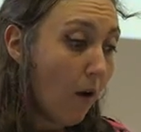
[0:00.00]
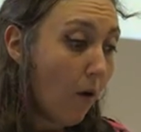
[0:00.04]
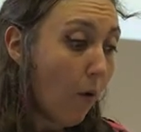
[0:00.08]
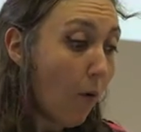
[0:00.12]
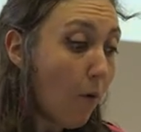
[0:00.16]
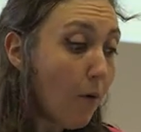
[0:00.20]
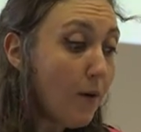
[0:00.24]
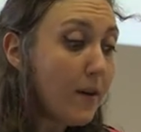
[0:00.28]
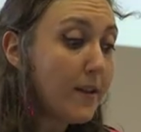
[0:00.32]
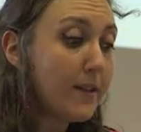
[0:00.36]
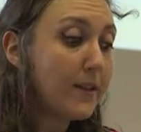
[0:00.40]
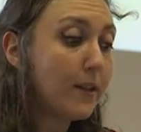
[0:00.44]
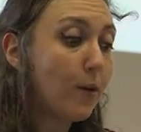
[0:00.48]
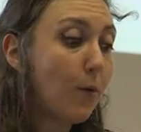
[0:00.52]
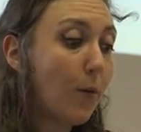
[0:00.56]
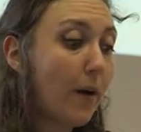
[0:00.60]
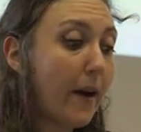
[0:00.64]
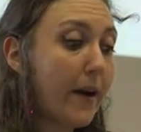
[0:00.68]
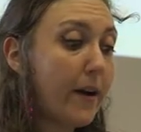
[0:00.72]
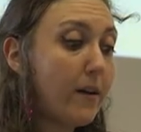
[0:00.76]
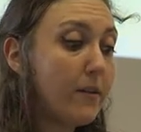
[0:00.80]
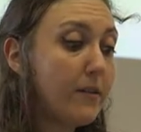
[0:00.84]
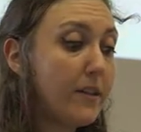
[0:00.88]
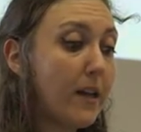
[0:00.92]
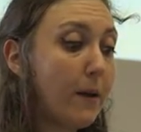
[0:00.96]
or it is
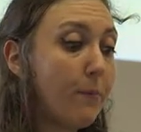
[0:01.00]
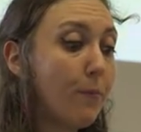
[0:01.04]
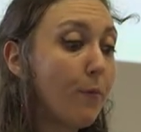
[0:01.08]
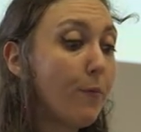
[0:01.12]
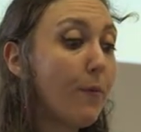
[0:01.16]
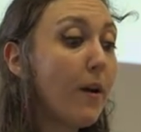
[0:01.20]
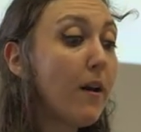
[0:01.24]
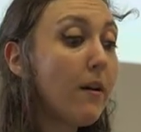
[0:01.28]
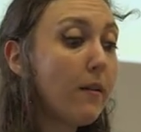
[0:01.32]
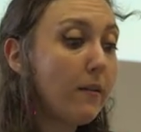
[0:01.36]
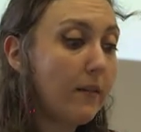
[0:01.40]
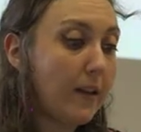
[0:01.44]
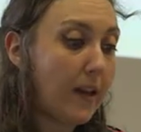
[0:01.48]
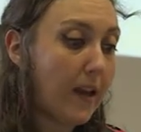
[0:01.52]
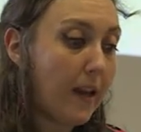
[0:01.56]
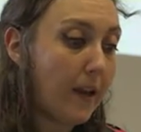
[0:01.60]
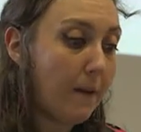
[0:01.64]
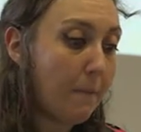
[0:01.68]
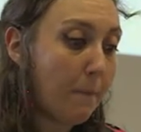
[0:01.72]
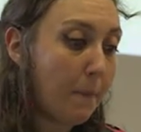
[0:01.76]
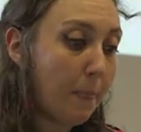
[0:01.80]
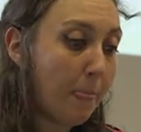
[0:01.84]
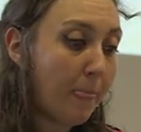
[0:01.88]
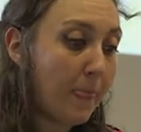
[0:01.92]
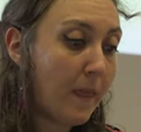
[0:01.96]
acquired temporarily,
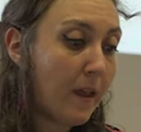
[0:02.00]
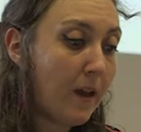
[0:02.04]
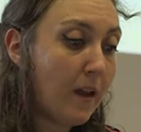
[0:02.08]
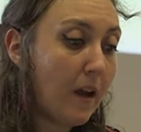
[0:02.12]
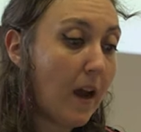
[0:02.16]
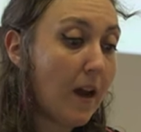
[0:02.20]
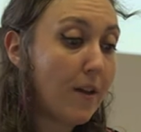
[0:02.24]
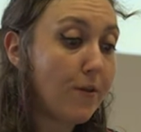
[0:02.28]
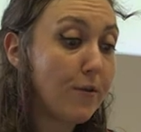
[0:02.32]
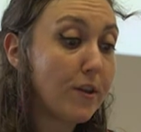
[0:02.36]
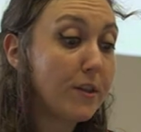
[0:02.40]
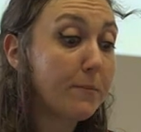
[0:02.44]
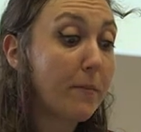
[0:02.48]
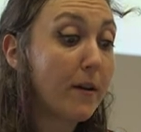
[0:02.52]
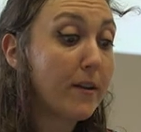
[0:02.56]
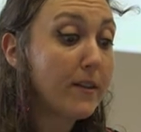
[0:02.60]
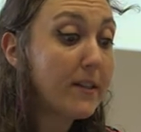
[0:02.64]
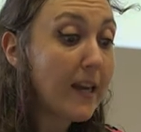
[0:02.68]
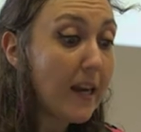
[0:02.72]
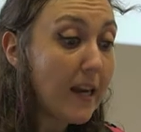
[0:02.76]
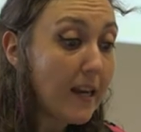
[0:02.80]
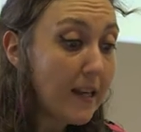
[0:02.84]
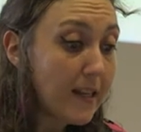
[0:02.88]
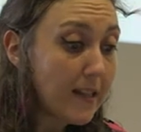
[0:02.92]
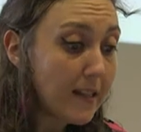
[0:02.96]
either
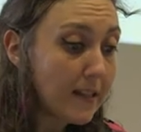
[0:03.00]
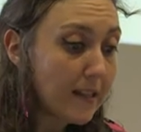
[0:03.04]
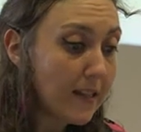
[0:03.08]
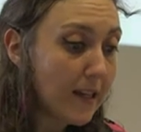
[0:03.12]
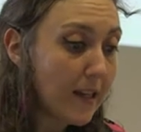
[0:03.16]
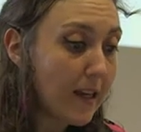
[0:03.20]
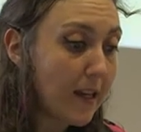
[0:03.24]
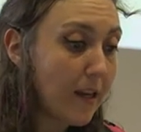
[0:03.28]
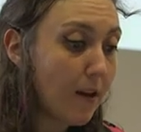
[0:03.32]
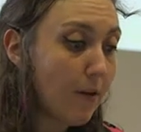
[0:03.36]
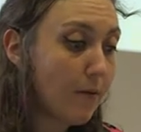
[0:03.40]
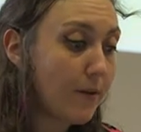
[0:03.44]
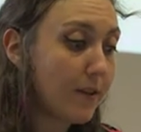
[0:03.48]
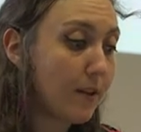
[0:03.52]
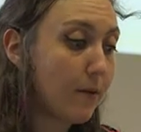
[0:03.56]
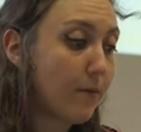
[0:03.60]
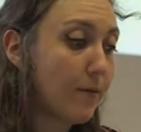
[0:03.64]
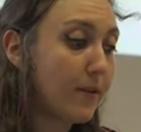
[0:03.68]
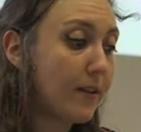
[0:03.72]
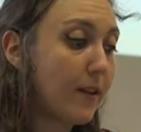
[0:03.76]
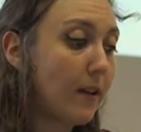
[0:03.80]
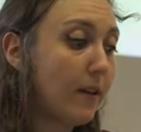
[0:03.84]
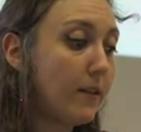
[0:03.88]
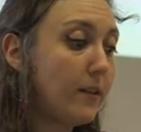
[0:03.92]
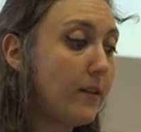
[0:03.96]
spontaneously or as a
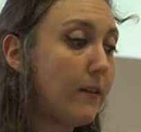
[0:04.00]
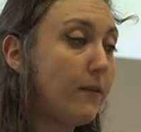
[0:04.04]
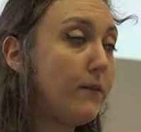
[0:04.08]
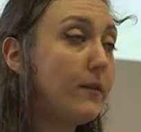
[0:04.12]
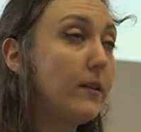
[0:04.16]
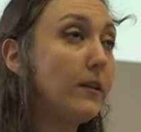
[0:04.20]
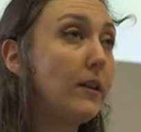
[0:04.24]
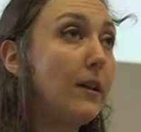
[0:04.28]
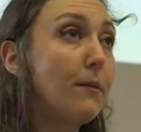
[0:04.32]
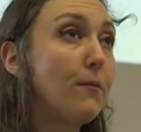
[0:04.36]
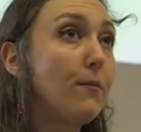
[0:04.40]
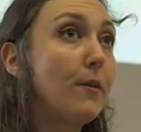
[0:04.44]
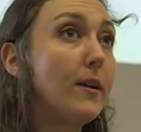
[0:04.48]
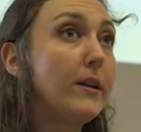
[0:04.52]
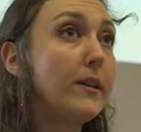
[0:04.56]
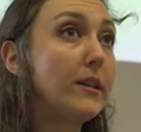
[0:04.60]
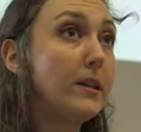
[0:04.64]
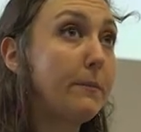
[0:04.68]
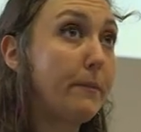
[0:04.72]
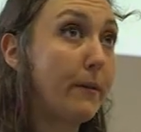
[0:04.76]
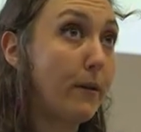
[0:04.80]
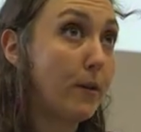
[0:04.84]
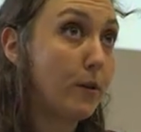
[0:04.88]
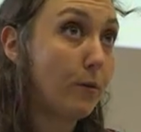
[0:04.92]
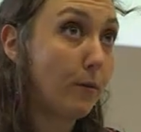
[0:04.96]
result of deliberate
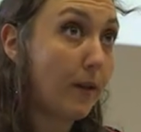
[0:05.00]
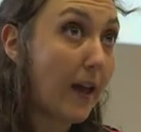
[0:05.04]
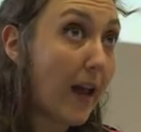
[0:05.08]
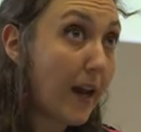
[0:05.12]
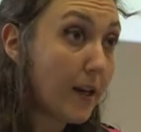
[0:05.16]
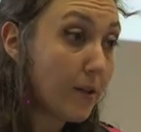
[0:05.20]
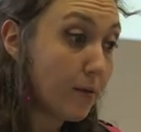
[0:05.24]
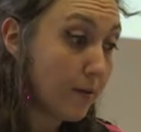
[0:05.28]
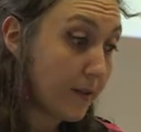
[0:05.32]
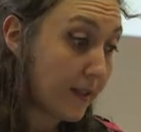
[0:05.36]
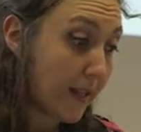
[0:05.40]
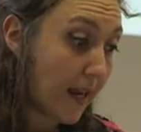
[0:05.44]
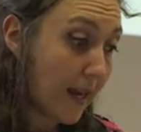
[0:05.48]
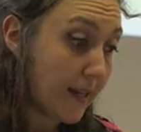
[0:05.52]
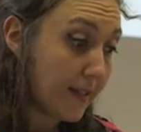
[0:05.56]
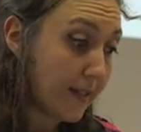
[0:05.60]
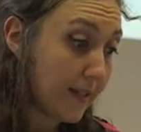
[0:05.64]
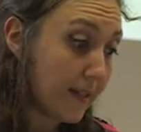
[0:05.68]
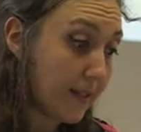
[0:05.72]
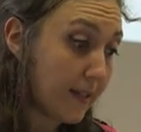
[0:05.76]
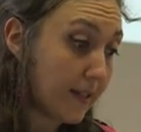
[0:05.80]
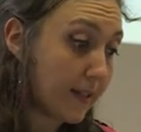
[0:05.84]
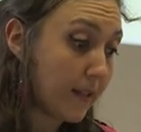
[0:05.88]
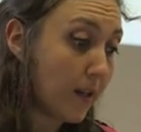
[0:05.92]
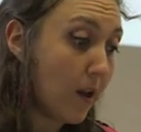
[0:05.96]
spiritual
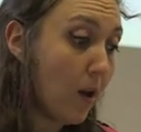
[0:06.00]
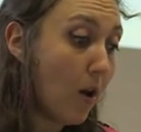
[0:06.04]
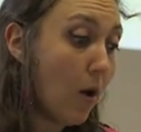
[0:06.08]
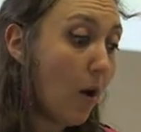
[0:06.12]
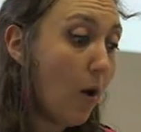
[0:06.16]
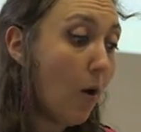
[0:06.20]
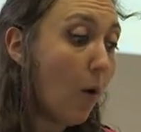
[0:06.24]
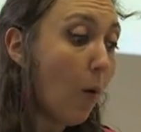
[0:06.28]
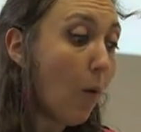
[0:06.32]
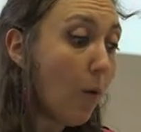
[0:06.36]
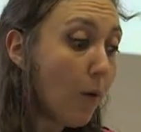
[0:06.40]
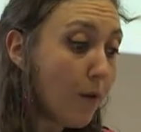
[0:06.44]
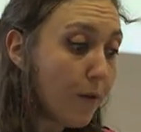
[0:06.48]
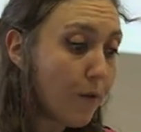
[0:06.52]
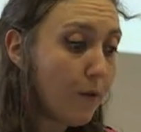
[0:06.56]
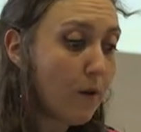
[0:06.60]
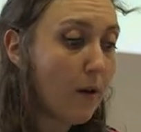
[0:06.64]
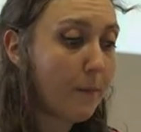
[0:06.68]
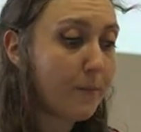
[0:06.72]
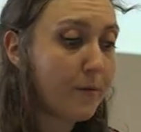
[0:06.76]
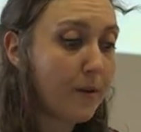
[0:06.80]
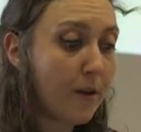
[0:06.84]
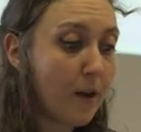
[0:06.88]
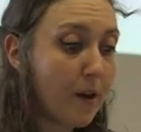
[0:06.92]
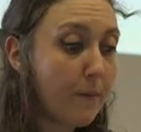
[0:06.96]
exercises, or through
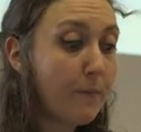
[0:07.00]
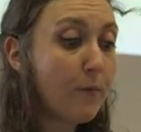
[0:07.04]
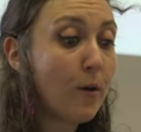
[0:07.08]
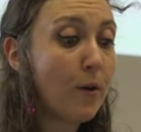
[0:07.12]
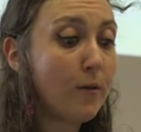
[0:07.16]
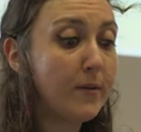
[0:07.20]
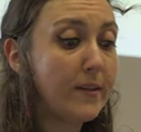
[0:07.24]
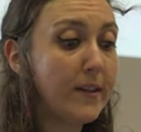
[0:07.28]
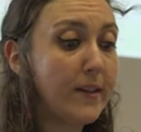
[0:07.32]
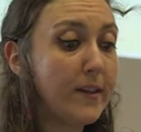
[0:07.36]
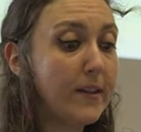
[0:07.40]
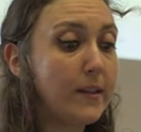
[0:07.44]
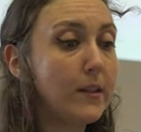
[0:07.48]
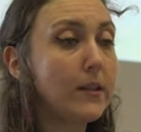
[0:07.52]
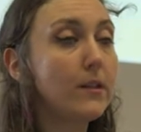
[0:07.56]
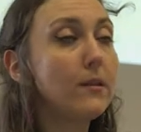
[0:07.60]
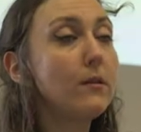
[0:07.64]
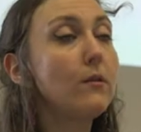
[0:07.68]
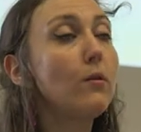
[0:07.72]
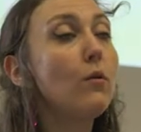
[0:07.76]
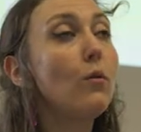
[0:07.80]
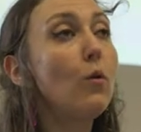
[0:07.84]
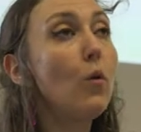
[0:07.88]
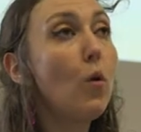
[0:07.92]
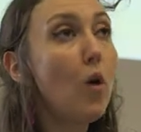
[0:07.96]
hypnosis,
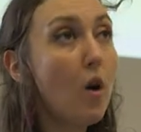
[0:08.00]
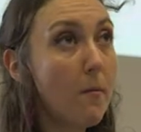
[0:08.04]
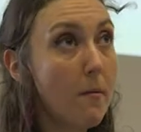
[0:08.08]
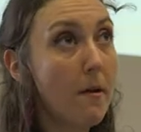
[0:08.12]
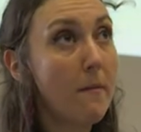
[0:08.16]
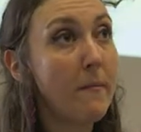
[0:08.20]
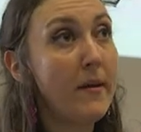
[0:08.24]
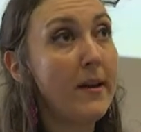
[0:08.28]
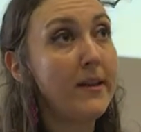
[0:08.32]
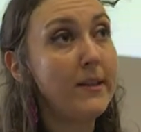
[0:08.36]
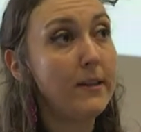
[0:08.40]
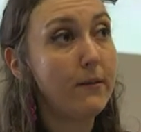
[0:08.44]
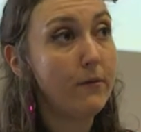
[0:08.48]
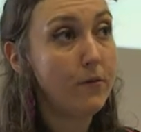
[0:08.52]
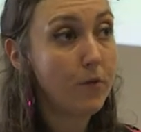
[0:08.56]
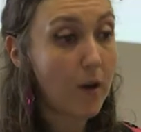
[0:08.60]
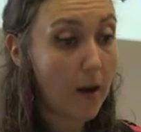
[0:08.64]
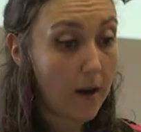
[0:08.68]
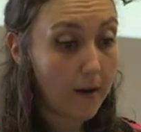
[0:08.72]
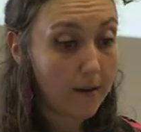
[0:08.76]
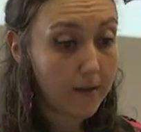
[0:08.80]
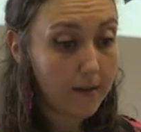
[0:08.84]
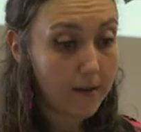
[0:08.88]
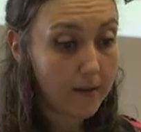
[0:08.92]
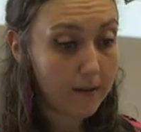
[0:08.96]
or by means of
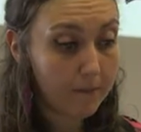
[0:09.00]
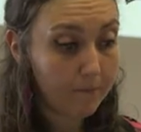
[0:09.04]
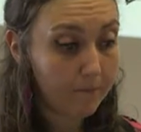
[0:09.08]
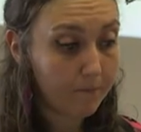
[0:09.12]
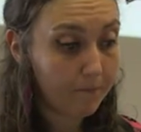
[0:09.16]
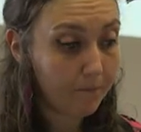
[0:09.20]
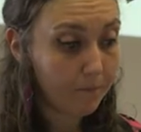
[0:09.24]
drugs.